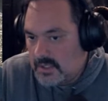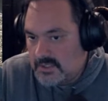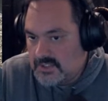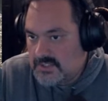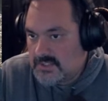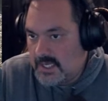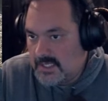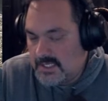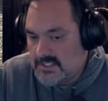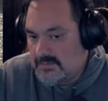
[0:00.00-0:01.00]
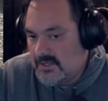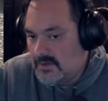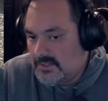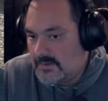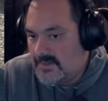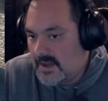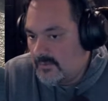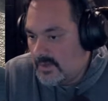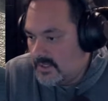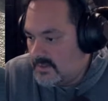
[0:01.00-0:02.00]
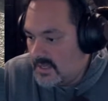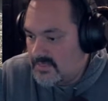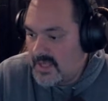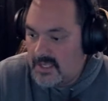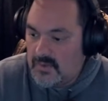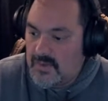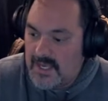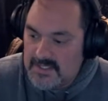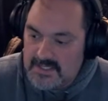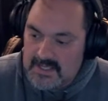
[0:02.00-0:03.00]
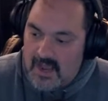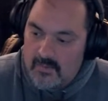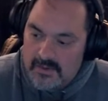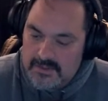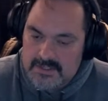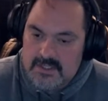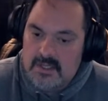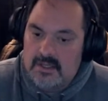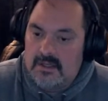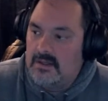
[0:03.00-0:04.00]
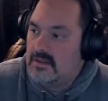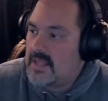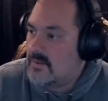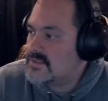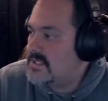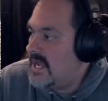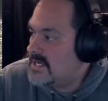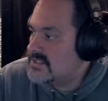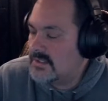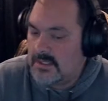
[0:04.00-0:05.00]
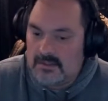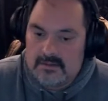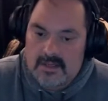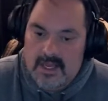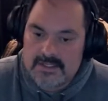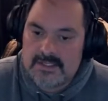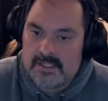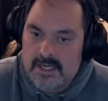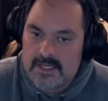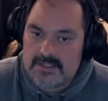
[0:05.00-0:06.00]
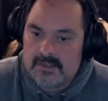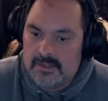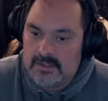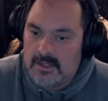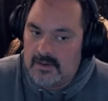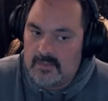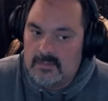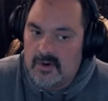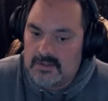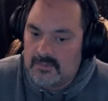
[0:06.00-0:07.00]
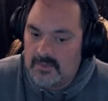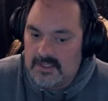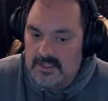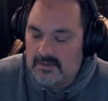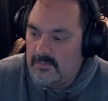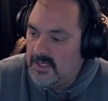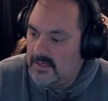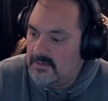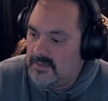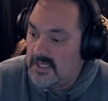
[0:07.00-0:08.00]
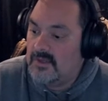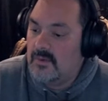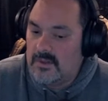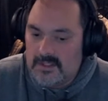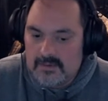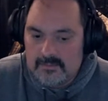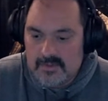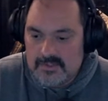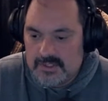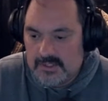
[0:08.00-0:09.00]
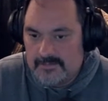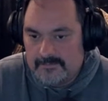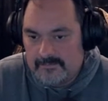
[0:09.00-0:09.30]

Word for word: It just it needs to be hooked up that way. That thank you, Casey. That was that was an excellent, excellent, excellent uh, remark that we needed to make. Thank you on that. I appreciate it.